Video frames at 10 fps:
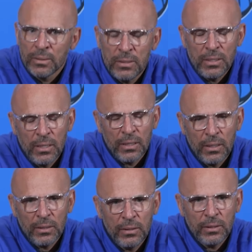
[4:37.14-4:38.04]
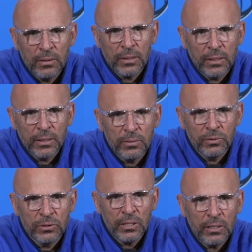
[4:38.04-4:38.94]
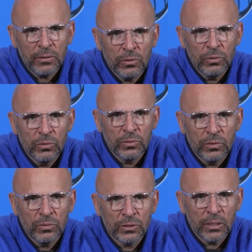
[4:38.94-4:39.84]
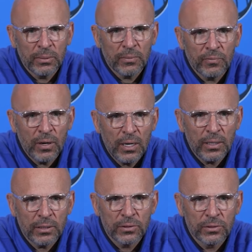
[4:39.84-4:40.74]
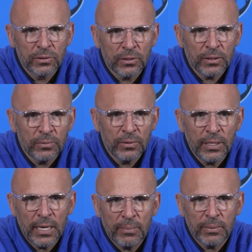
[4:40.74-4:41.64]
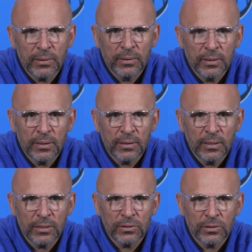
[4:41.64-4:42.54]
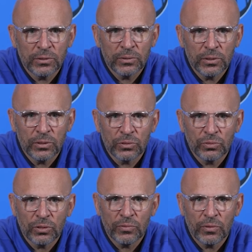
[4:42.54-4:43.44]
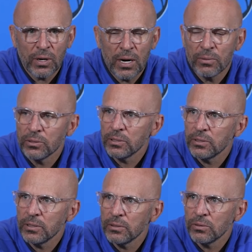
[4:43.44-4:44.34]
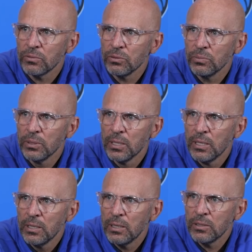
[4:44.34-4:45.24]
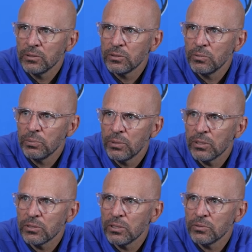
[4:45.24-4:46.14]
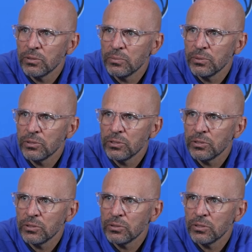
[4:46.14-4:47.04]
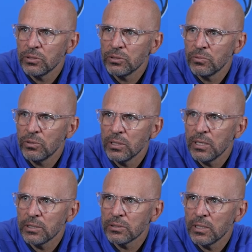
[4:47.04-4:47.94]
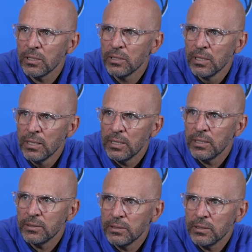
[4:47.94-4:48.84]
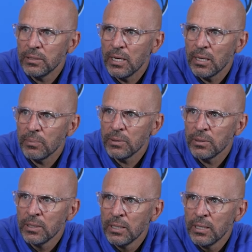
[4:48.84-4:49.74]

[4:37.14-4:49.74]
Yeah, I think it was who's coming up Friday. It's what happened in less than, you know, 24 hours. I think the group understood we put ourselves in a position to win last night. It didn't happen.